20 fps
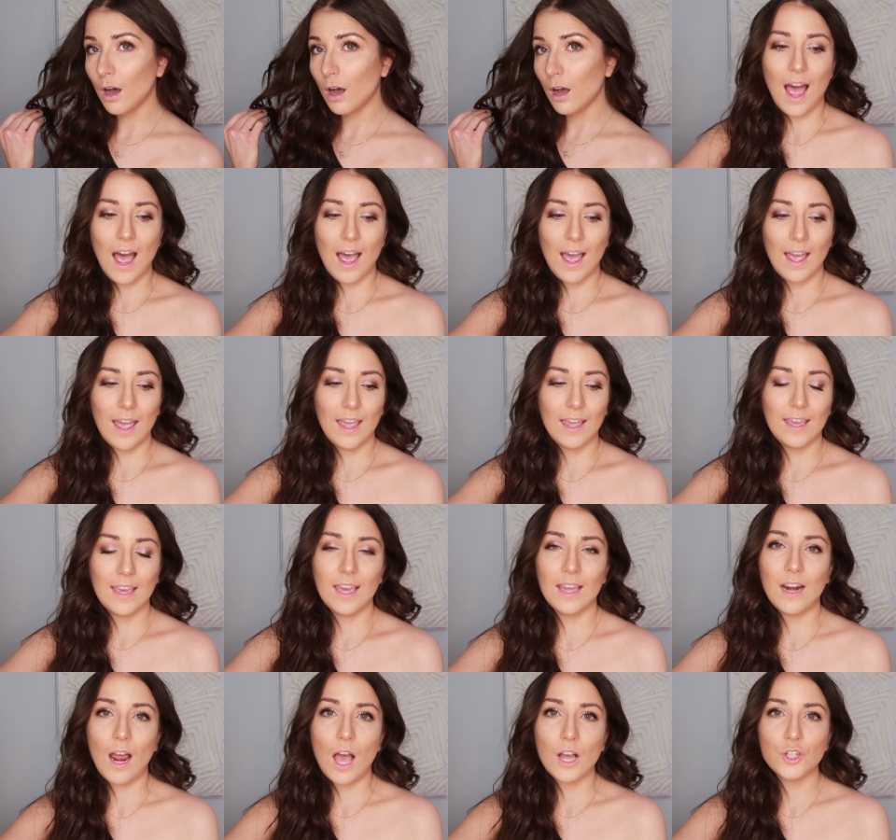I
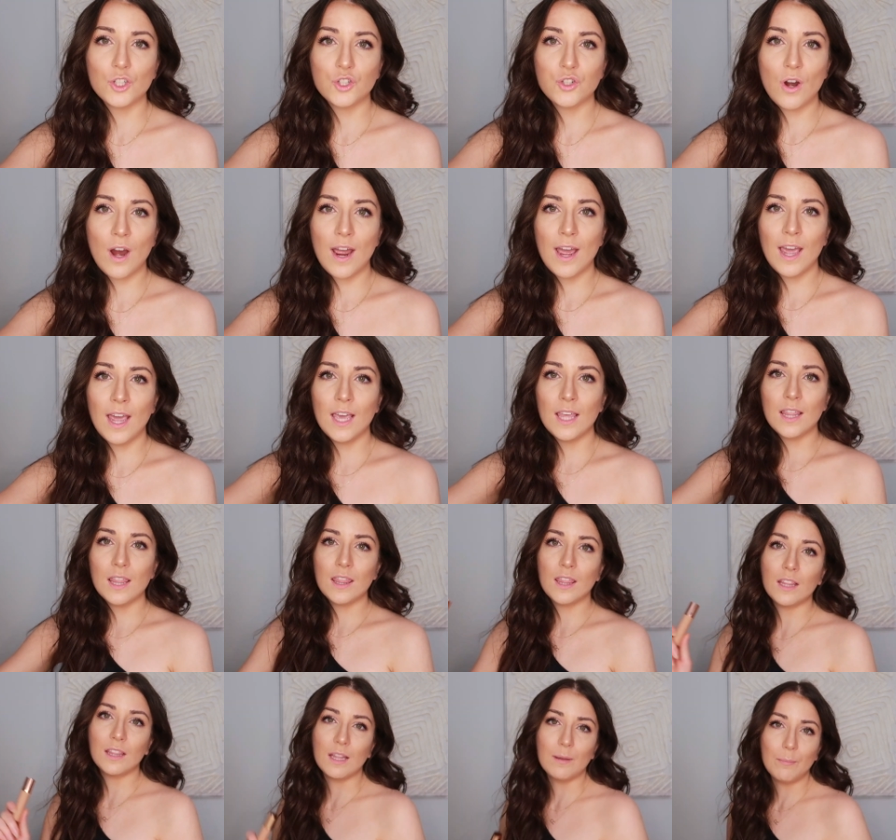cannot try
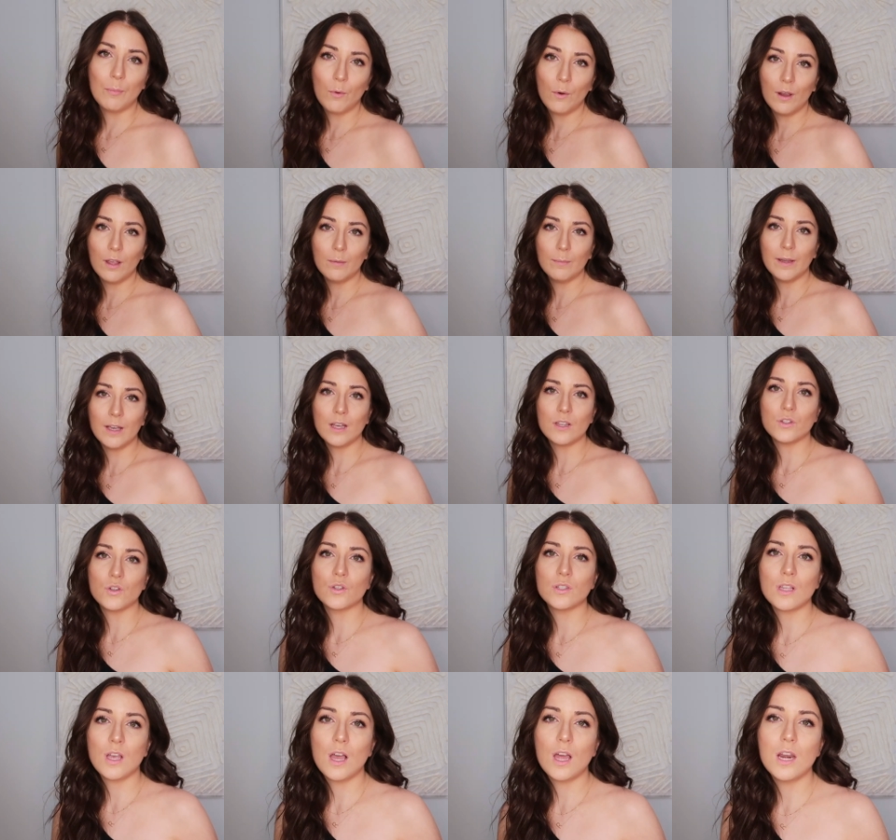the lip oil because
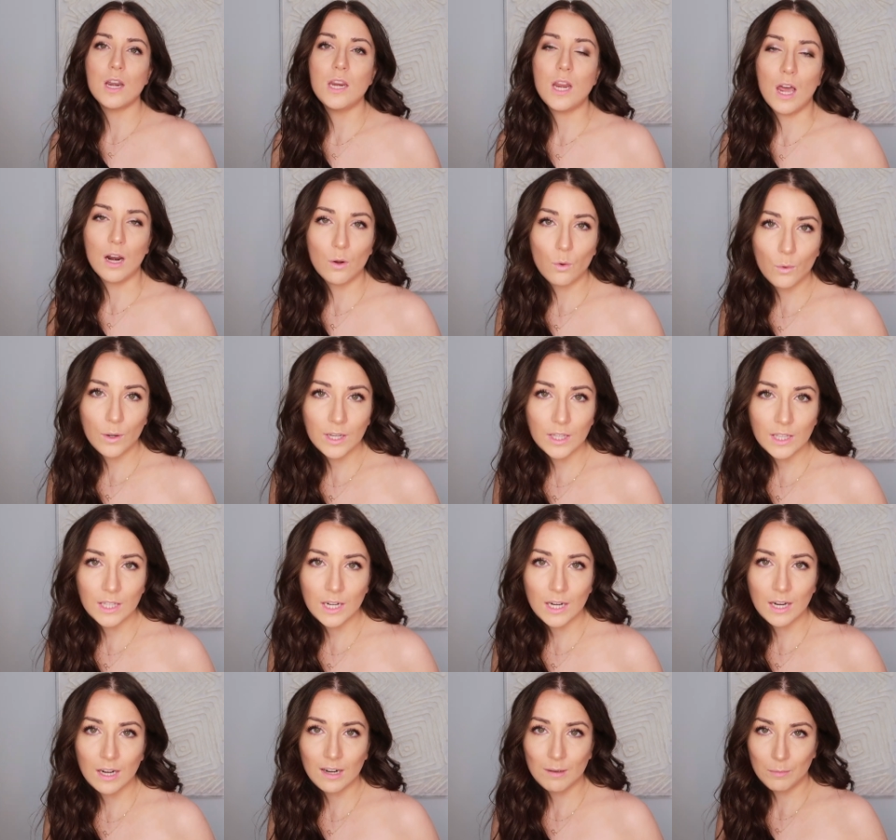there's nut oil
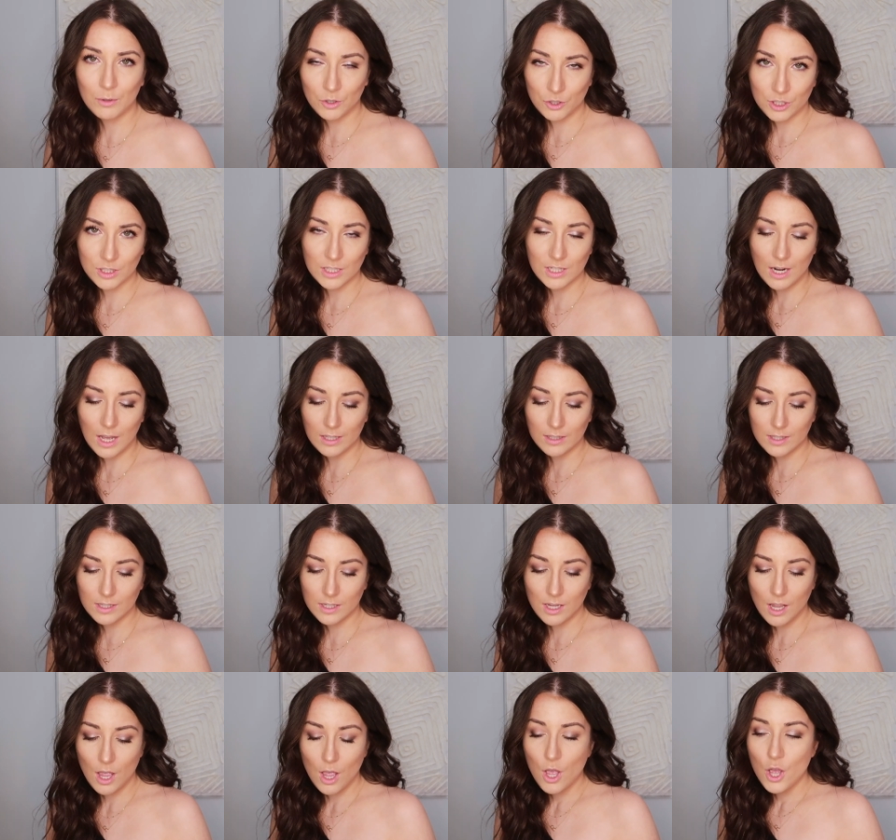in it and I'm allergic to
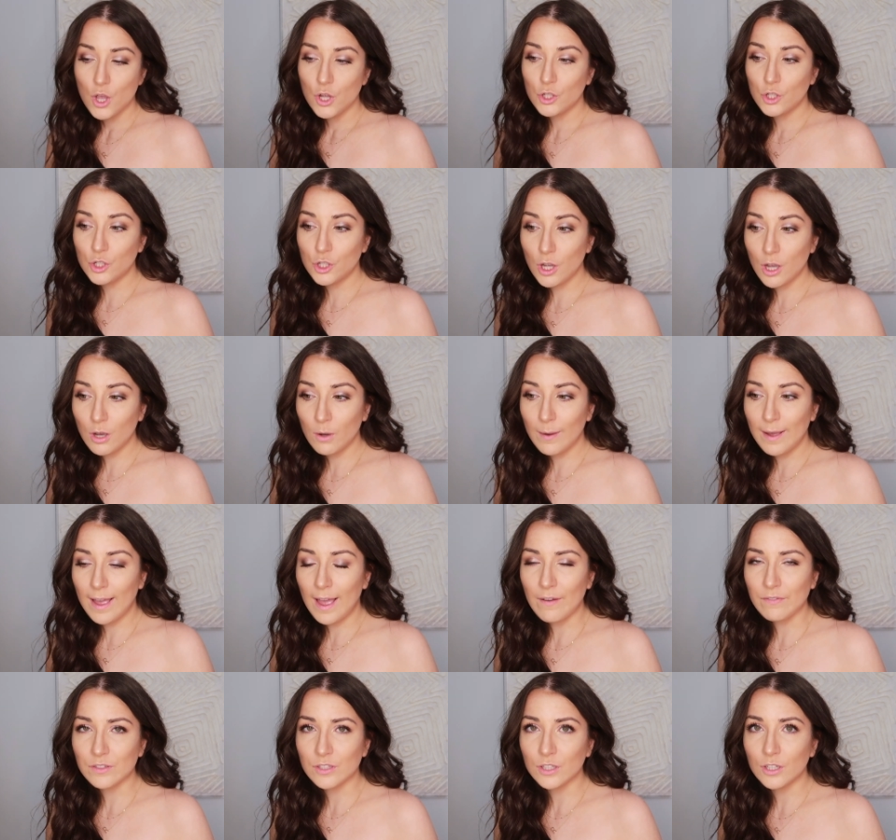nuts. So I
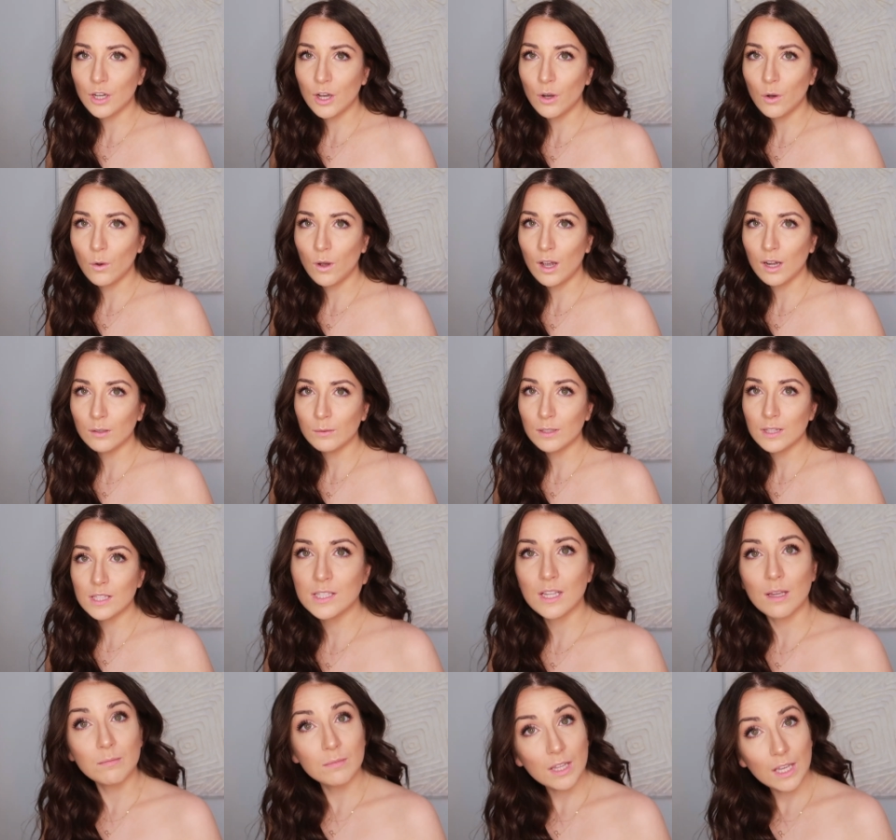have to go on with
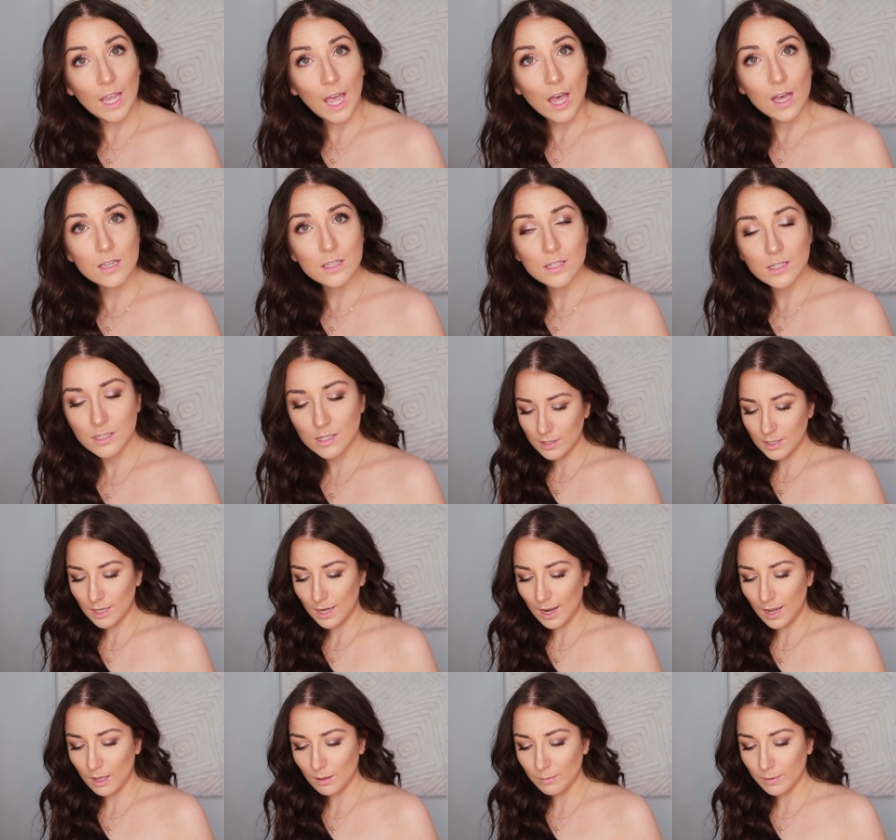something else.
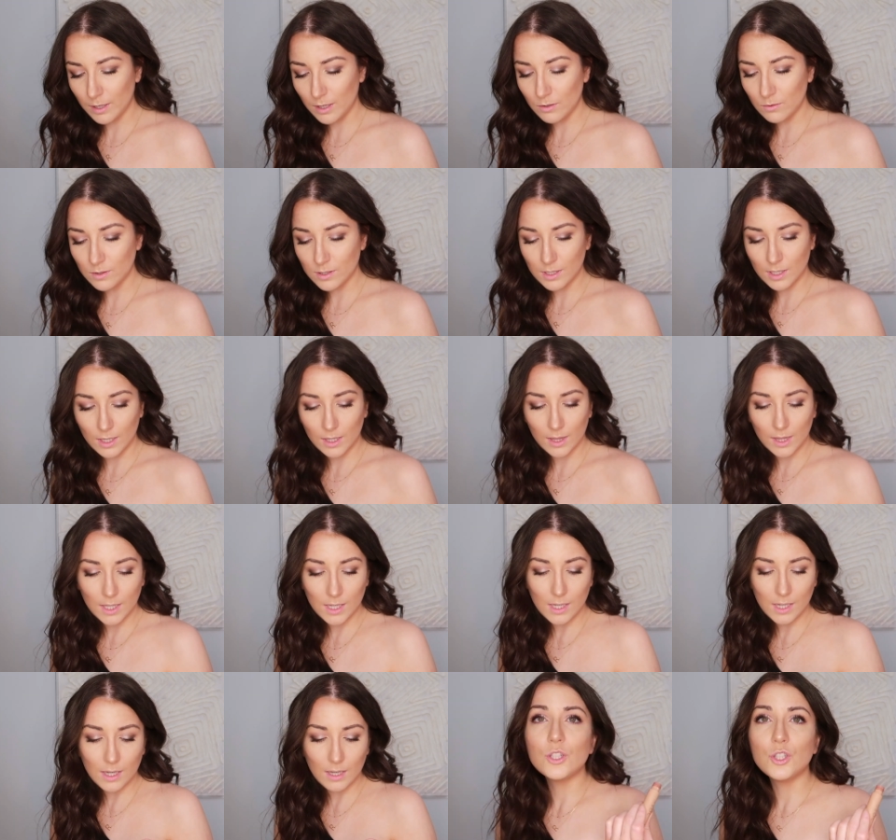Today I'll be using
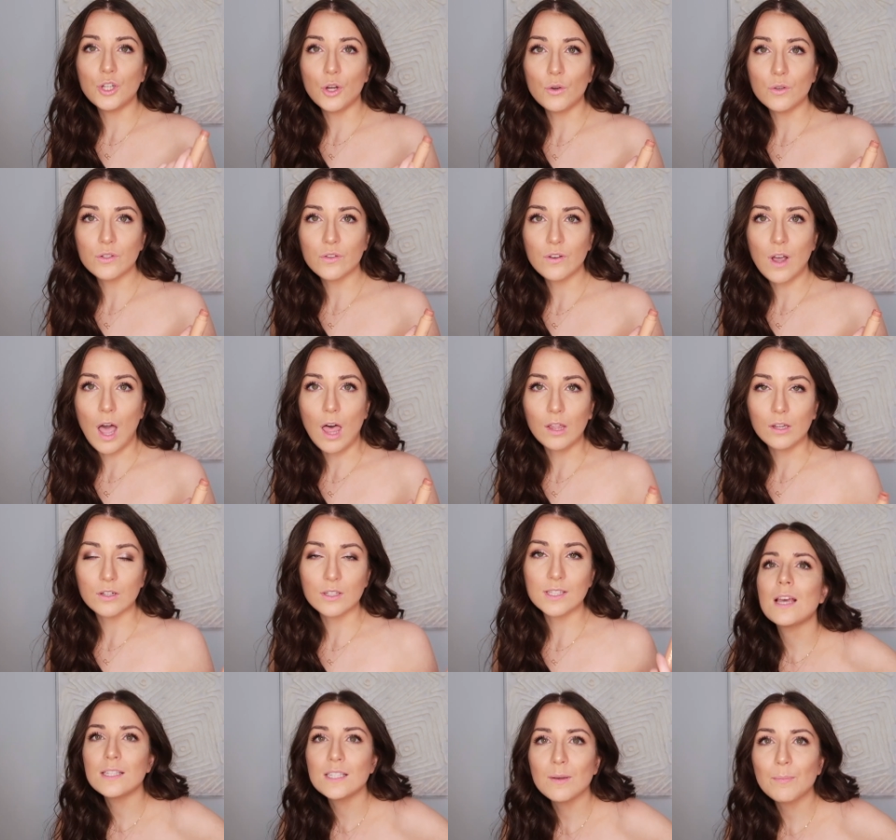the Dose of
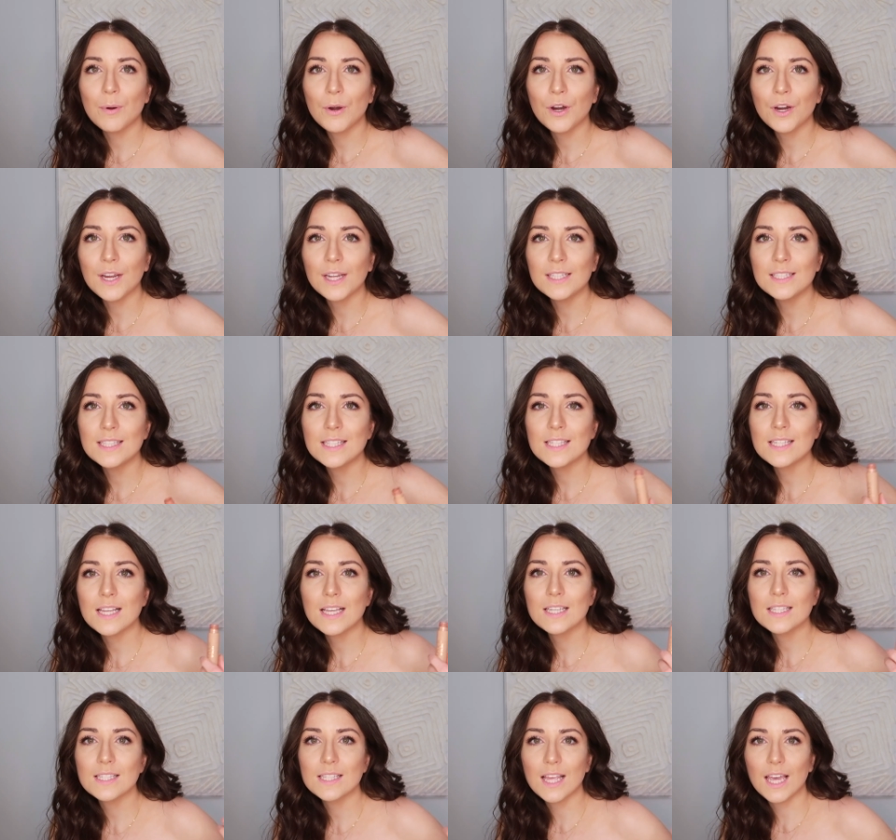Colors Desi Perkins
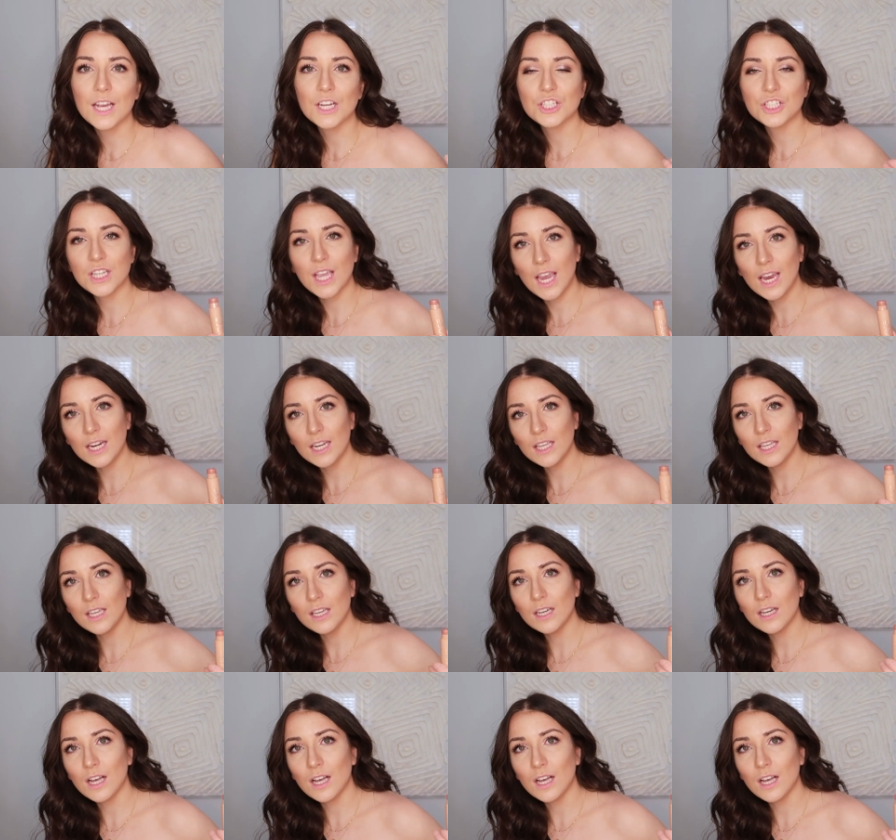/ Katie